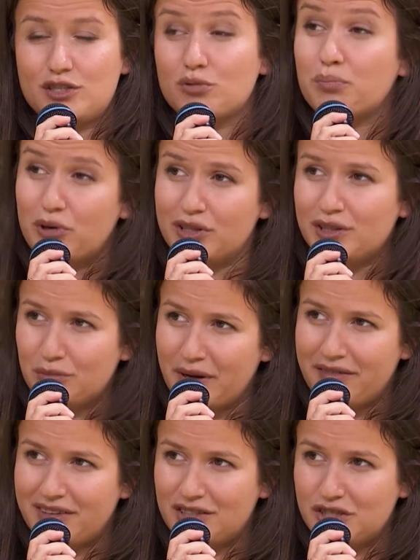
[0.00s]
supporting
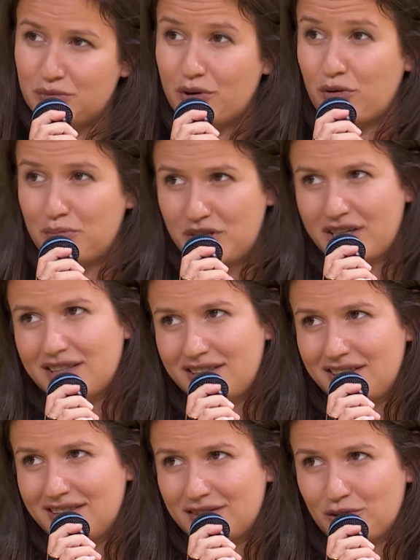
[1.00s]
wave energy, were
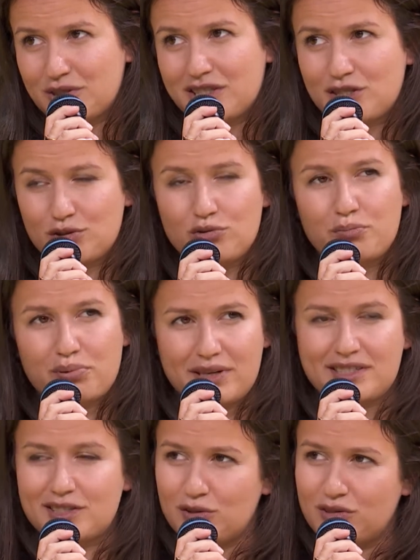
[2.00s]
objecting it because it's new
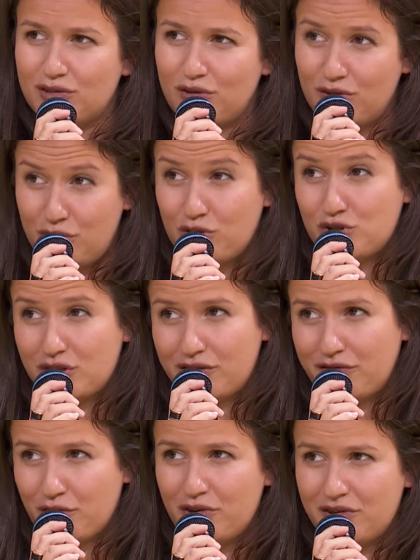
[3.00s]
presence on the ocean
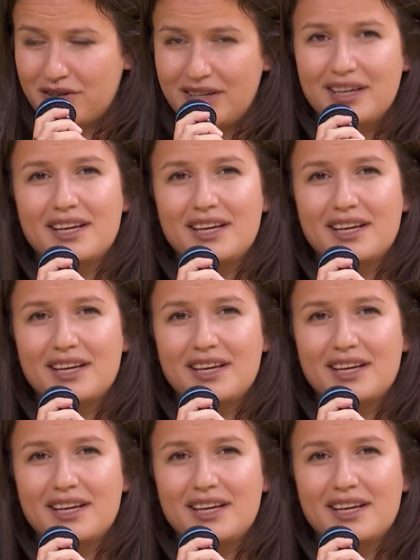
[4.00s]
floor.